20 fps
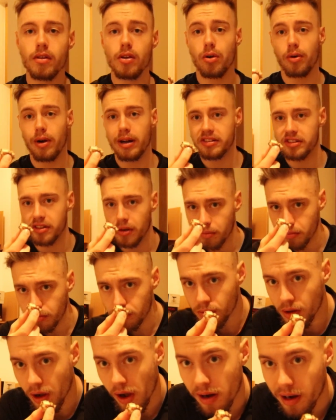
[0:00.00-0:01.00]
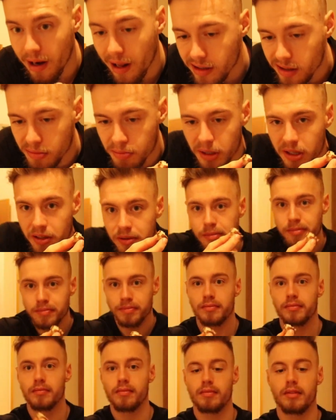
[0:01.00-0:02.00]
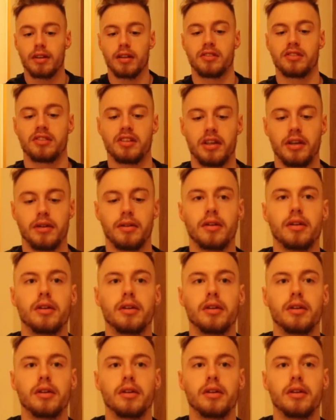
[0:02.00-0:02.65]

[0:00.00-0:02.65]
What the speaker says: Alright, so last bit. Let's see.